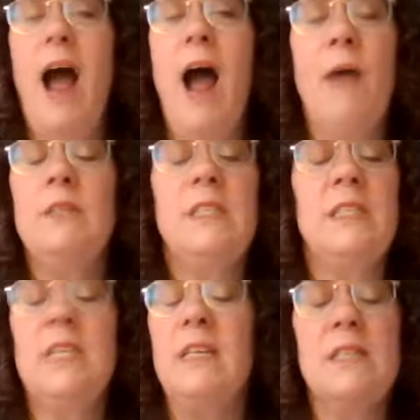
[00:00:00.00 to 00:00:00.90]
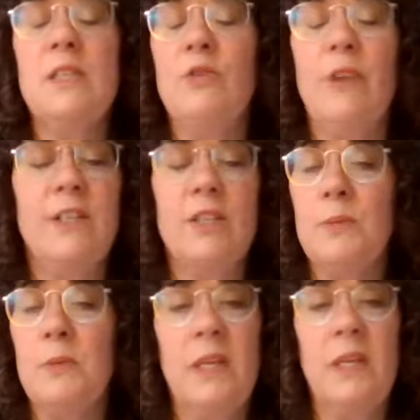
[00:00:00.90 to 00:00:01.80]
I would stand in the
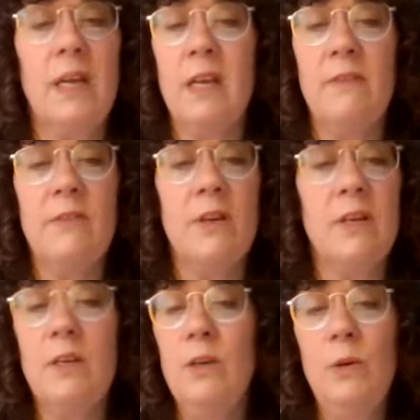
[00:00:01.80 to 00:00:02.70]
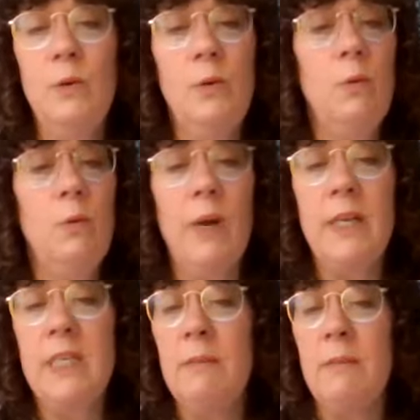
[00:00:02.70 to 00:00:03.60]
trenches with any of you. You,
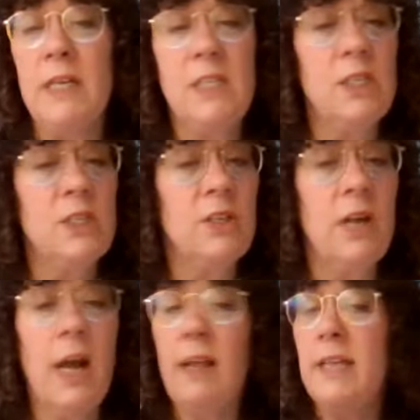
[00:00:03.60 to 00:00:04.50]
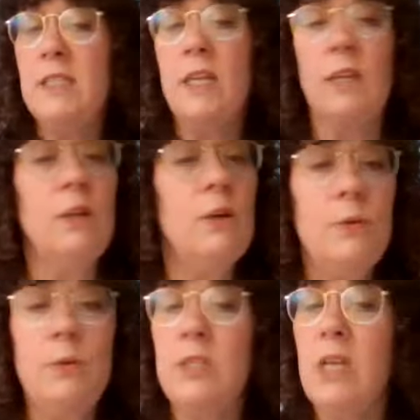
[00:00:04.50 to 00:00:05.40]
Wendy, my sister, like I said,
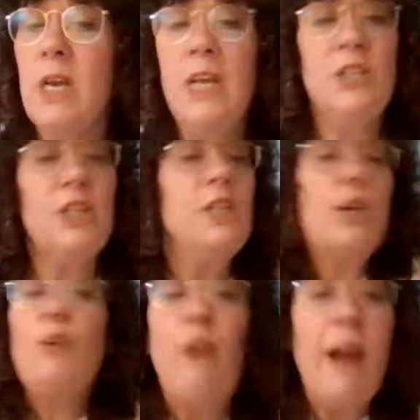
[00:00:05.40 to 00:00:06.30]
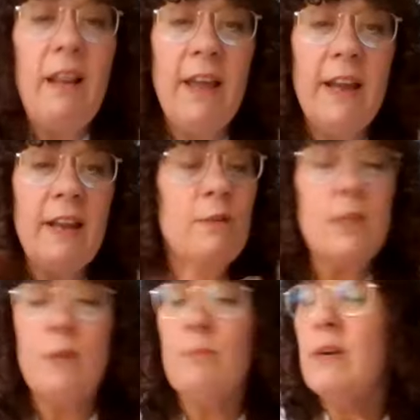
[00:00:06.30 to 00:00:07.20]
Luz. She's a great lady,
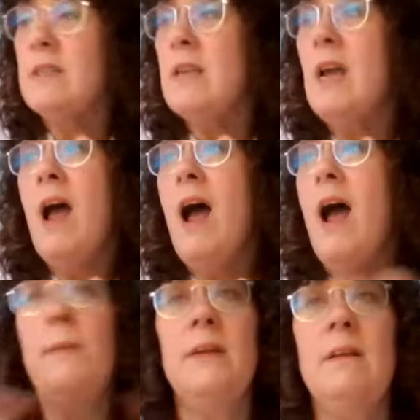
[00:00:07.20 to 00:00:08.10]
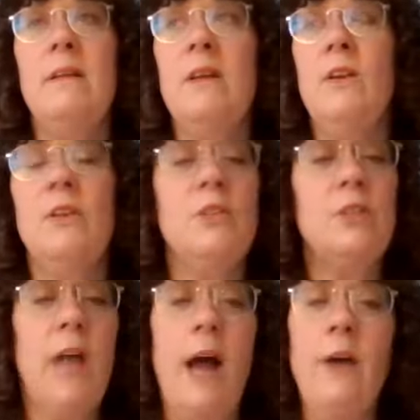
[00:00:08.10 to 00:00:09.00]
Luz Cabrils. I mean, you're
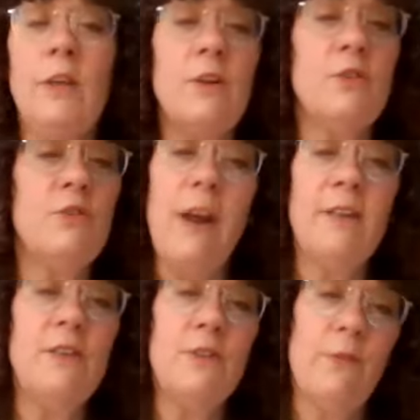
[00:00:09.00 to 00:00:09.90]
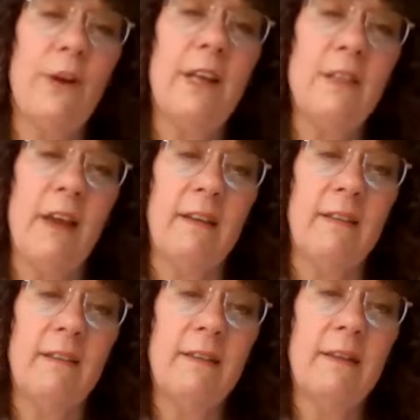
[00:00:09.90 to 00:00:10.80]
out there trying to do the right thing.
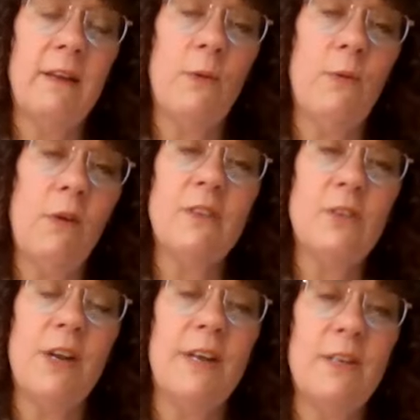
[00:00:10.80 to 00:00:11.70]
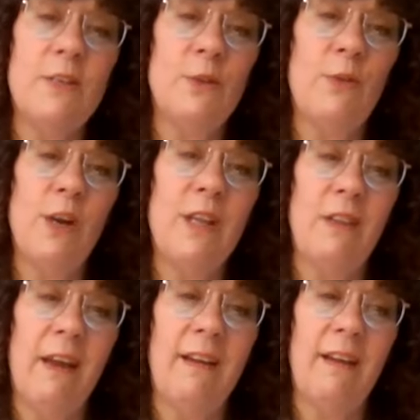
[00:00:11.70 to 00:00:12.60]
We're all just trying to do the right
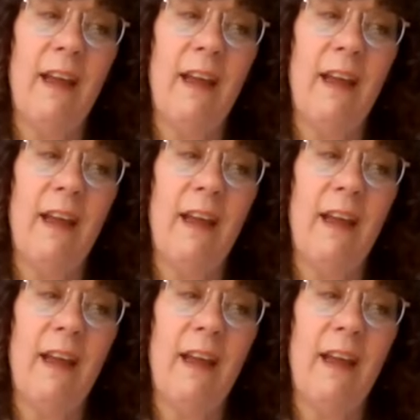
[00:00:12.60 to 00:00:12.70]
thing.